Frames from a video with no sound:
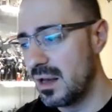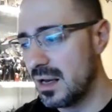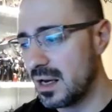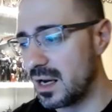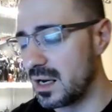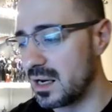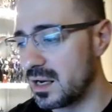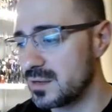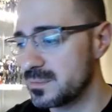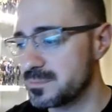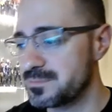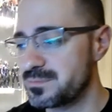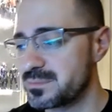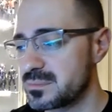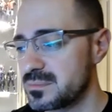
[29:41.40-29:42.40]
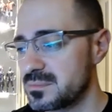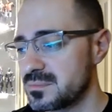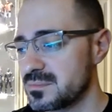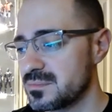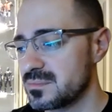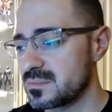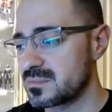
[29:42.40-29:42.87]
I don't know.
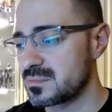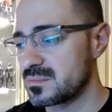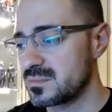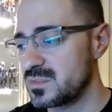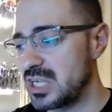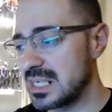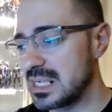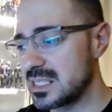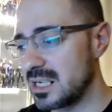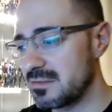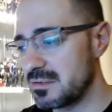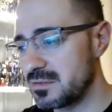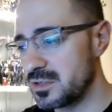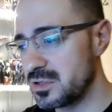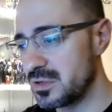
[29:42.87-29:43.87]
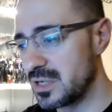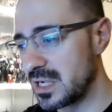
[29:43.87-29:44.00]
Chicks love it for sure,